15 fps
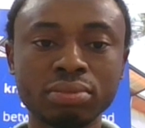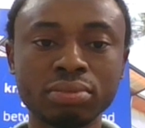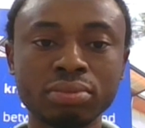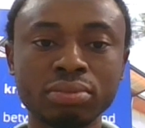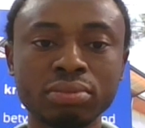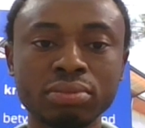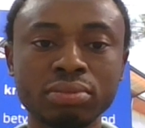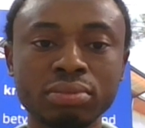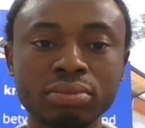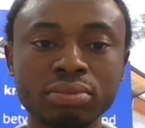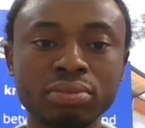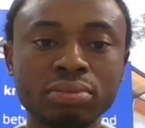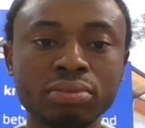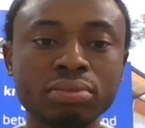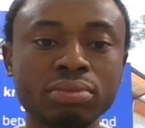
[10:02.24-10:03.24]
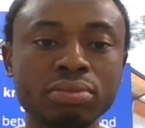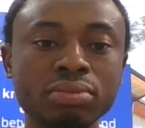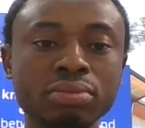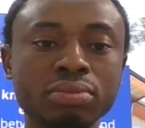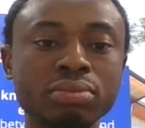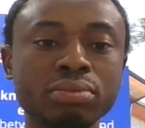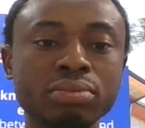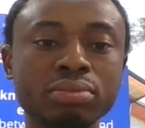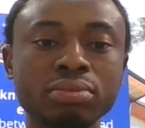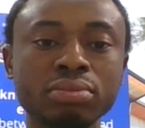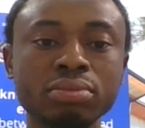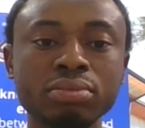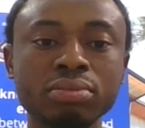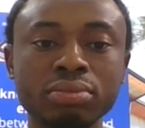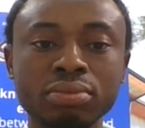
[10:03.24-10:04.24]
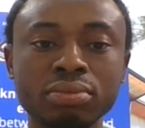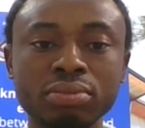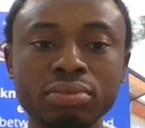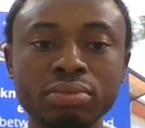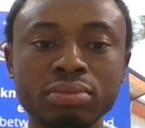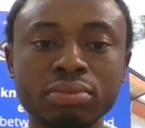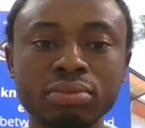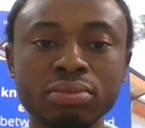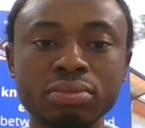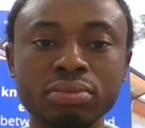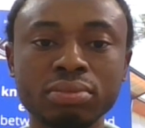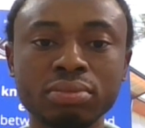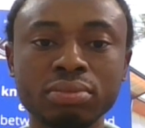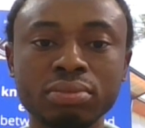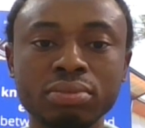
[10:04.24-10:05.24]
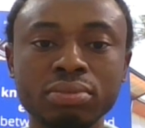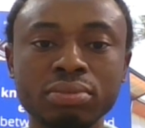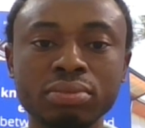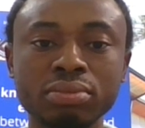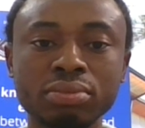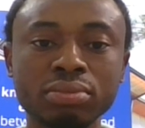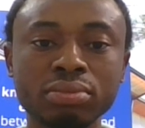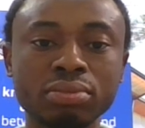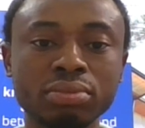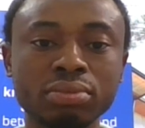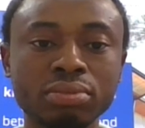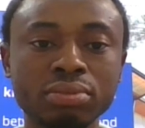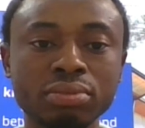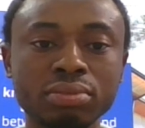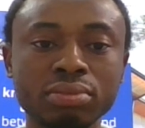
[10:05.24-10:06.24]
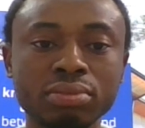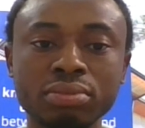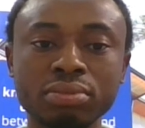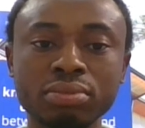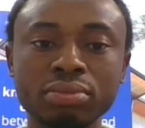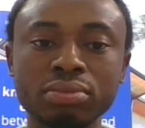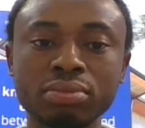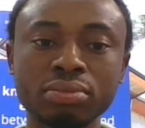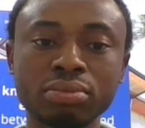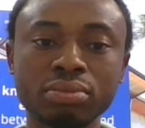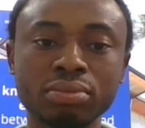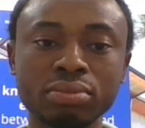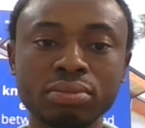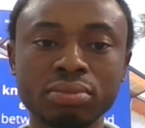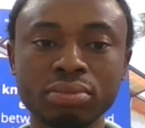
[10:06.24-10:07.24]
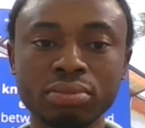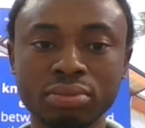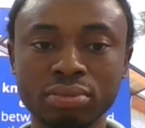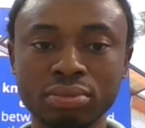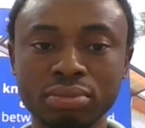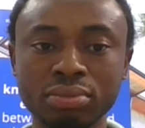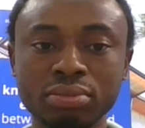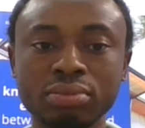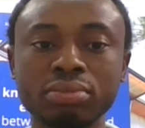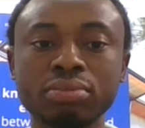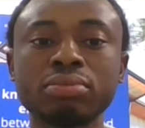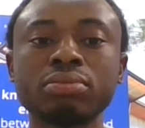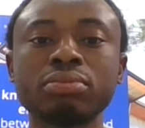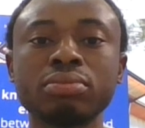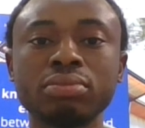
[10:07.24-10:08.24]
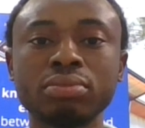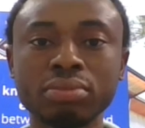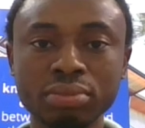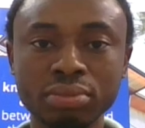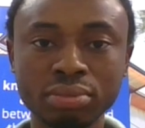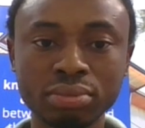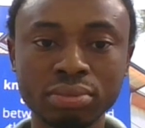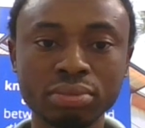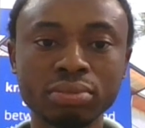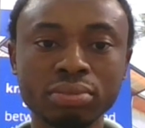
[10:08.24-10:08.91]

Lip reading: [no speech]